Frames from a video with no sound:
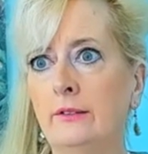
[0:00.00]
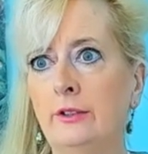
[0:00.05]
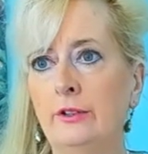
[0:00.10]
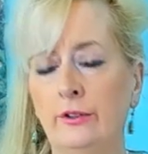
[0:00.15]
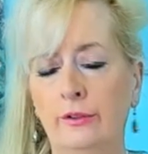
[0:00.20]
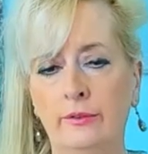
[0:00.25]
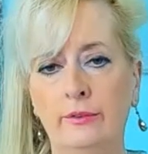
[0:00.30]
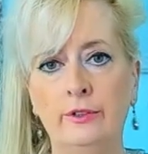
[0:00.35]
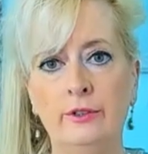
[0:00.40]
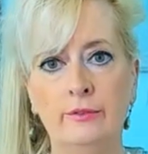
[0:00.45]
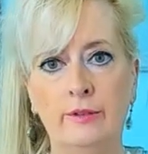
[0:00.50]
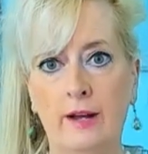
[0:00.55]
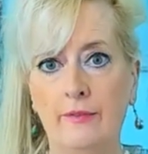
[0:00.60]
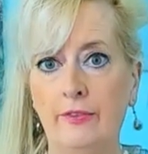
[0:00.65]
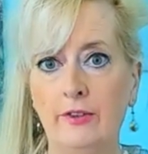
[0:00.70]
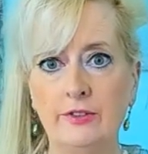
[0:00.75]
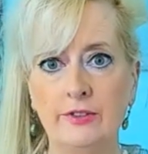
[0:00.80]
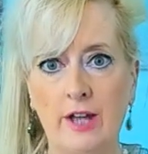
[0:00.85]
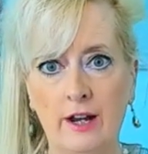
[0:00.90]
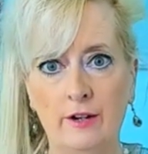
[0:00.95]
you
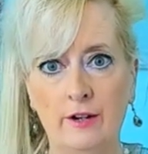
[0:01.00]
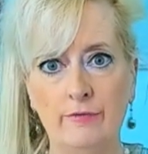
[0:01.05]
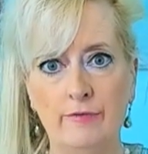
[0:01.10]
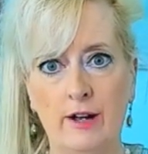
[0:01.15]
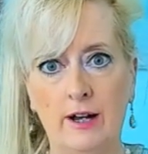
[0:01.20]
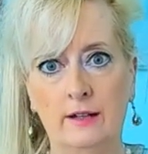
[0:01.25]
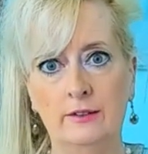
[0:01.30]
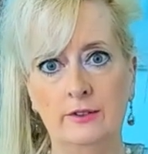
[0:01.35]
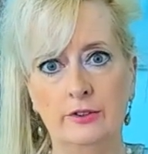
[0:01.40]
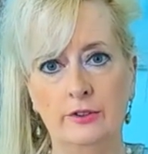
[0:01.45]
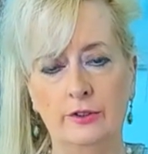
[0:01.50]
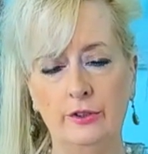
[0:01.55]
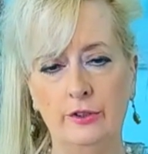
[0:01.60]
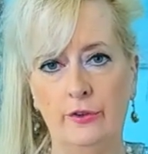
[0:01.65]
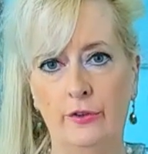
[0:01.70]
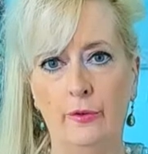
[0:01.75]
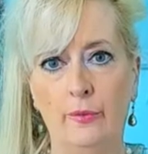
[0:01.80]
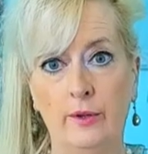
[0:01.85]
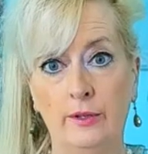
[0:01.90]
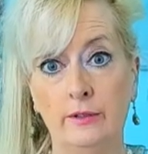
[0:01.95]
get the side effects or
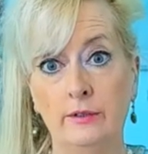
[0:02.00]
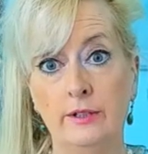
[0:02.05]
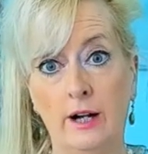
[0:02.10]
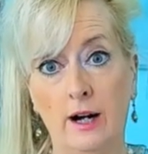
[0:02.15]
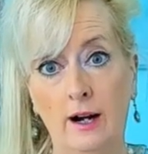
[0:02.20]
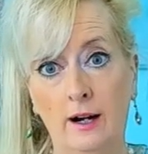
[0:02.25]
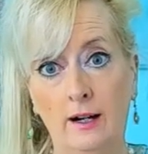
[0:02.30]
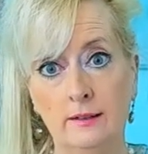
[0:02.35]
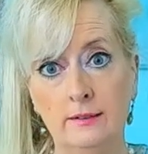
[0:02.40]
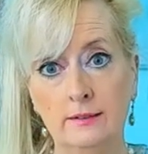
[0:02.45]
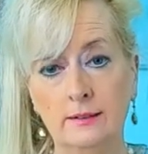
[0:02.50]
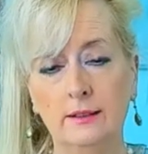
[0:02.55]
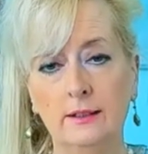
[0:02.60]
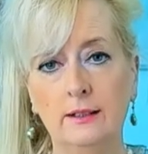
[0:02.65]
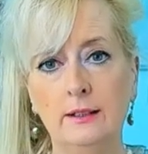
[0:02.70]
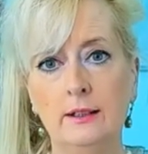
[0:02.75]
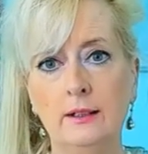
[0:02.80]
you're the one who dies.